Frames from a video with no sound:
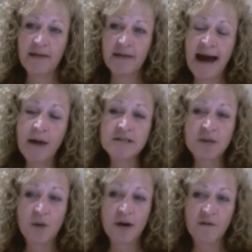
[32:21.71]
that was
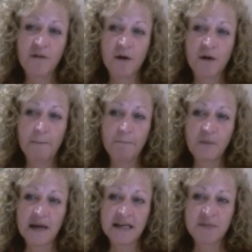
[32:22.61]
a wonderful
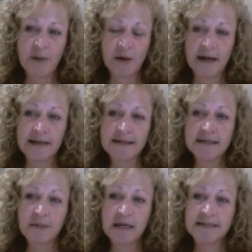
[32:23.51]

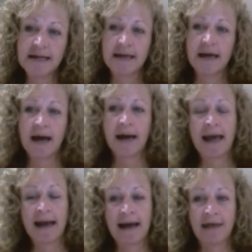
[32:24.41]
experience, because
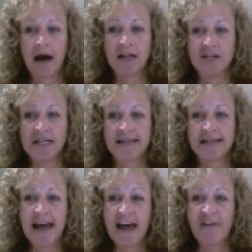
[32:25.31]
again I thought, geez,
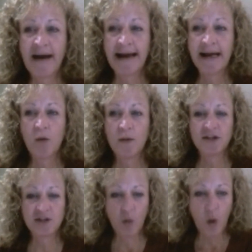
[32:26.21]
if I can open
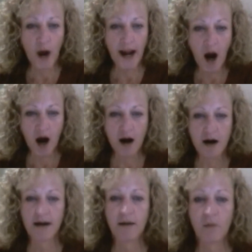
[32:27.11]
just one
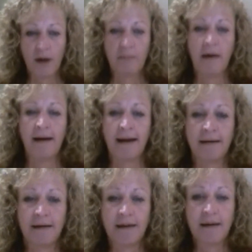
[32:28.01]
heart and one
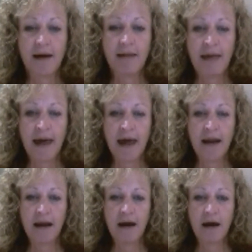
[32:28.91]
mind,
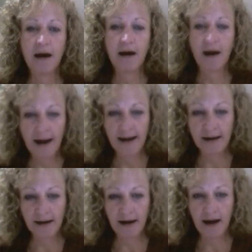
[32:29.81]
then
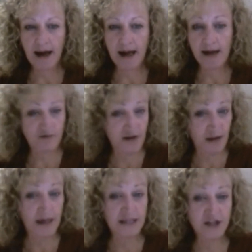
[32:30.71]
I've
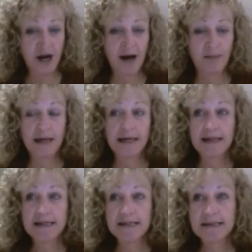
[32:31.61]
done my job.
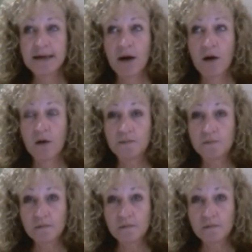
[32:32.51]
So